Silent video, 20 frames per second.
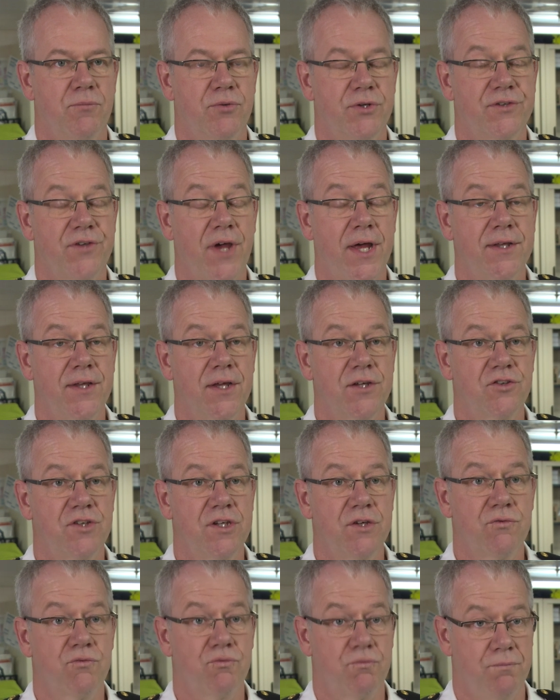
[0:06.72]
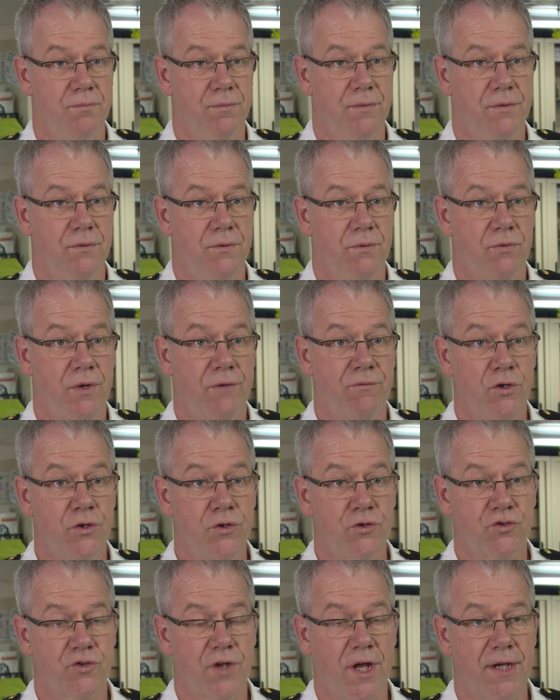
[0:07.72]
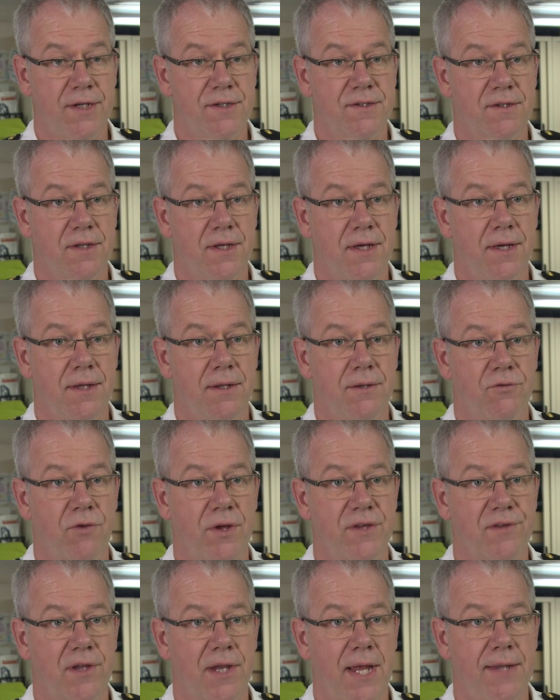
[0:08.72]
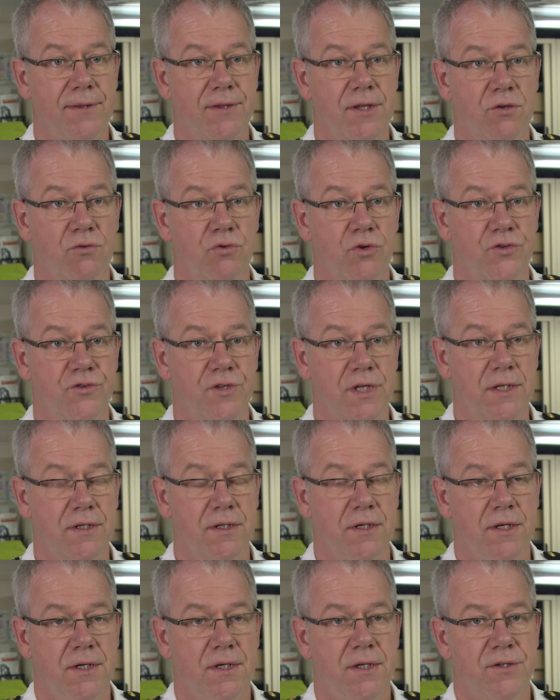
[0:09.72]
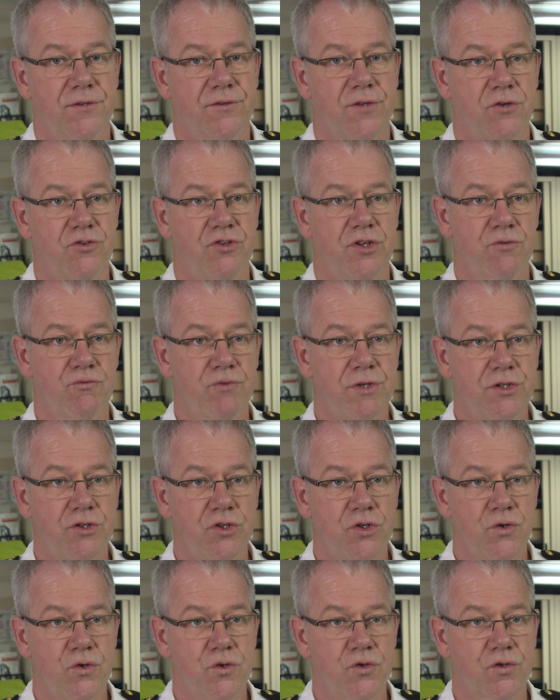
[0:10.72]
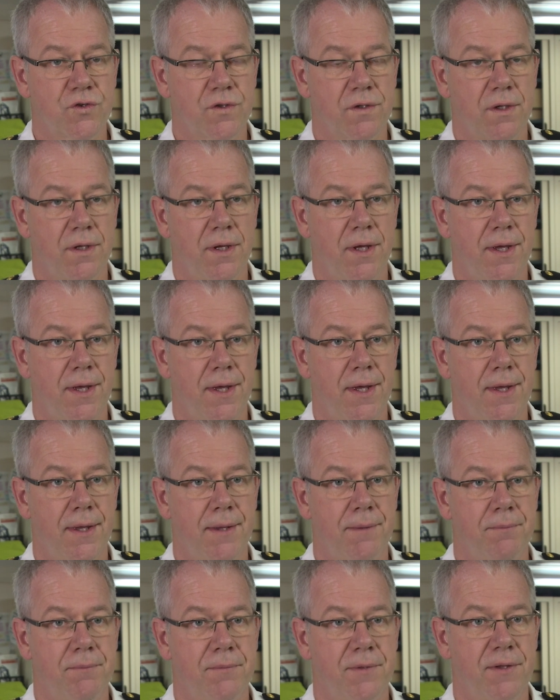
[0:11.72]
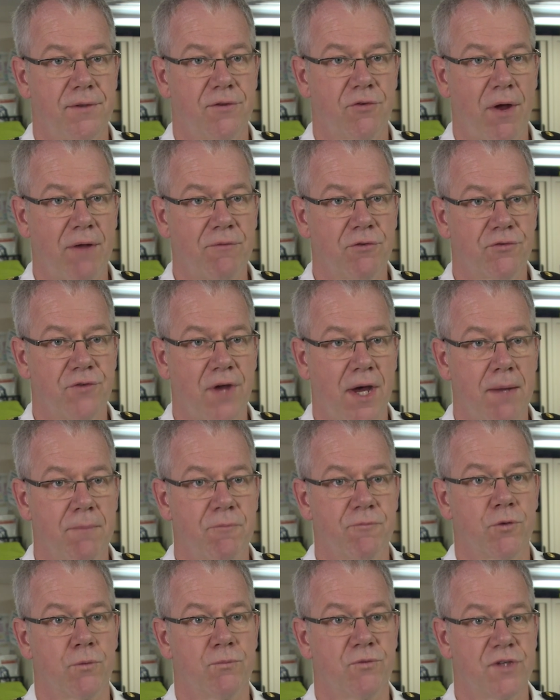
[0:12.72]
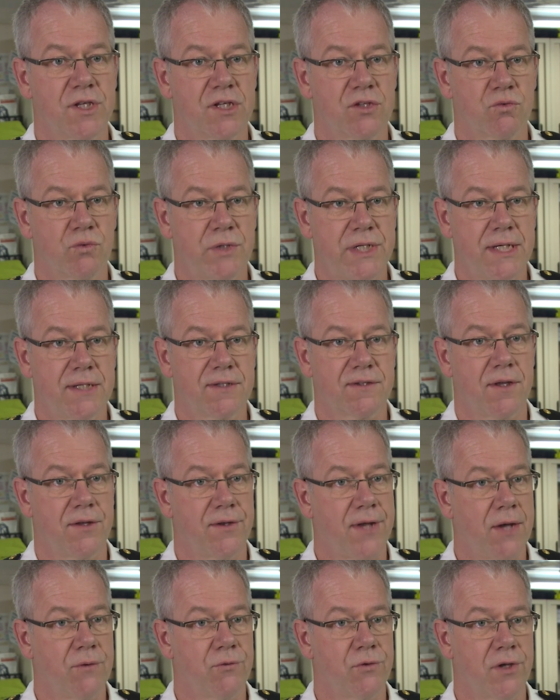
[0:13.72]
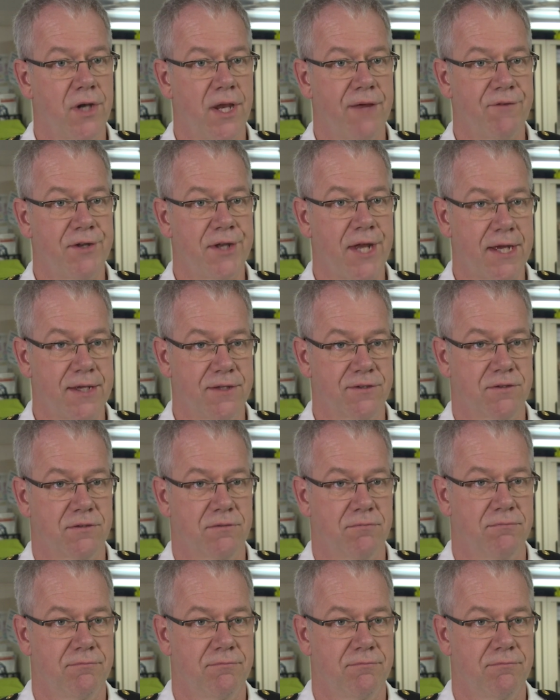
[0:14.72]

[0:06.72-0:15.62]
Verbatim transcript: Britannia, she revolutionised the transatlantic crossing, so she reduced uh, the travel time from six weeks down to 11 days.